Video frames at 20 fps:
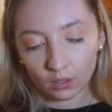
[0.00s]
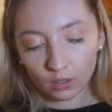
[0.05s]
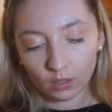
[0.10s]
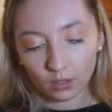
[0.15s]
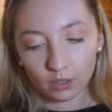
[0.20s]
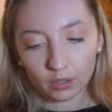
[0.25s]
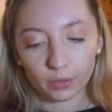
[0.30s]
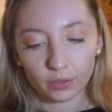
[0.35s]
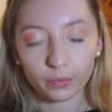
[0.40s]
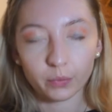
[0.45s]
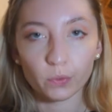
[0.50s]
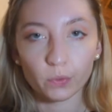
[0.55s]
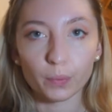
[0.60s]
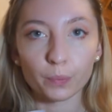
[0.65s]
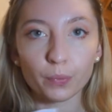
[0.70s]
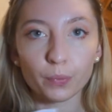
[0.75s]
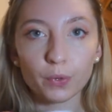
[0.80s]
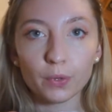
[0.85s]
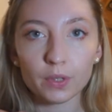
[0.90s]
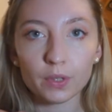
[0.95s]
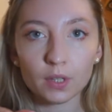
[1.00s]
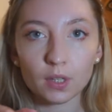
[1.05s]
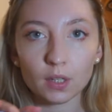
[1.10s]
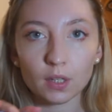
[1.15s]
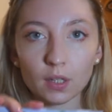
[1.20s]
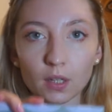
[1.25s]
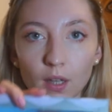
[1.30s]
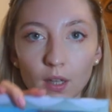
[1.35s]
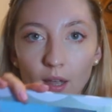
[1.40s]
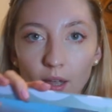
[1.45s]
So we've got the bronzer,
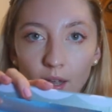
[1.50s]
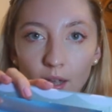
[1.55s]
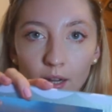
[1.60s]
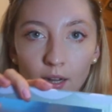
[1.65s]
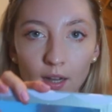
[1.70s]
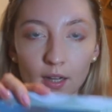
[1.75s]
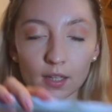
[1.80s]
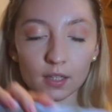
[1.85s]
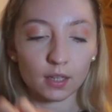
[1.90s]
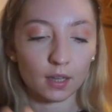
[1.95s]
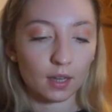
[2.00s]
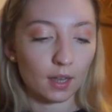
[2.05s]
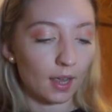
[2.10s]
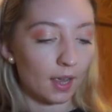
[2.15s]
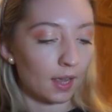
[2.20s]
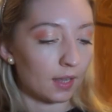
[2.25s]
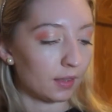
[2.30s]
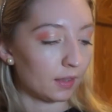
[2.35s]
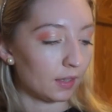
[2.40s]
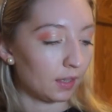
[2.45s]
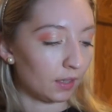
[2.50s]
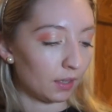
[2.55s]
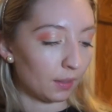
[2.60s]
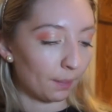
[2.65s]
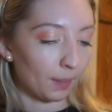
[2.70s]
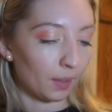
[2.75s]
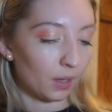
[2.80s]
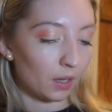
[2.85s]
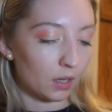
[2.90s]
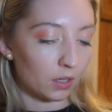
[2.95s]
highlighter and the
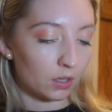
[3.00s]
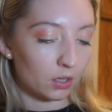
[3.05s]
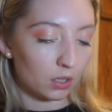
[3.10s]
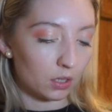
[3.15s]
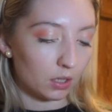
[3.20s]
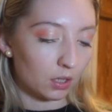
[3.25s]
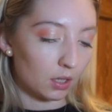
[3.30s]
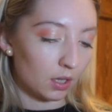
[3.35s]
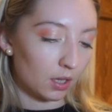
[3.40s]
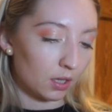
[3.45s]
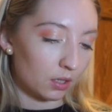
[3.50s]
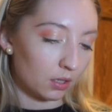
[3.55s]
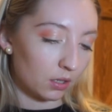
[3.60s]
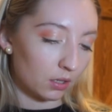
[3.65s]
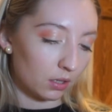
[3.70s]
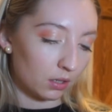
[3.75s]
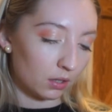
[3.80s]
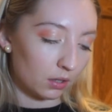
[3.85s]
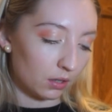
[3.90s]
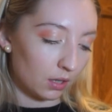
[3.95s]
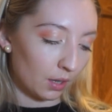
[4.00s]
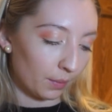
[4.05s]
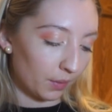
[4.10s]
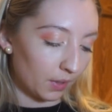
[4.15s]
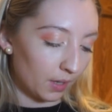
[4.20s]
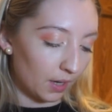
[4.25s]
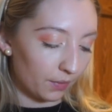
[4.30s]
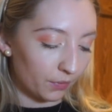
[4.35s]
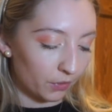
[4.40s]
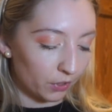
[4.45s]
blush. I'm gonna
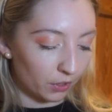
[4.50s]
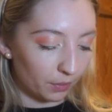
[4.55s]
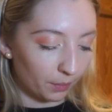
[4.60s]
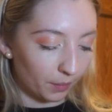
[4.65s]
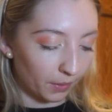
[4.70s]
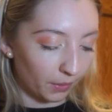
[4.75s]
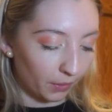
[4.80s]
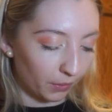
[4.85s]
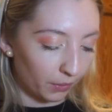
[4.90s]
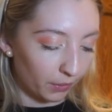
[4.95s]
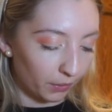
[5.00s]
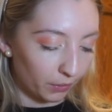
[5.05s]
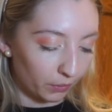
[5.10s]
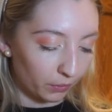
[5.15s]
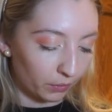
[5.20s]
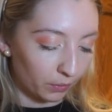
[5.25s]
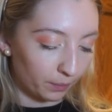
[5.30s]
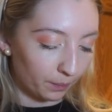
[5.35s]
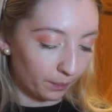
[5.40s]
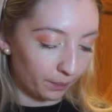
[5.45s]
have to use my own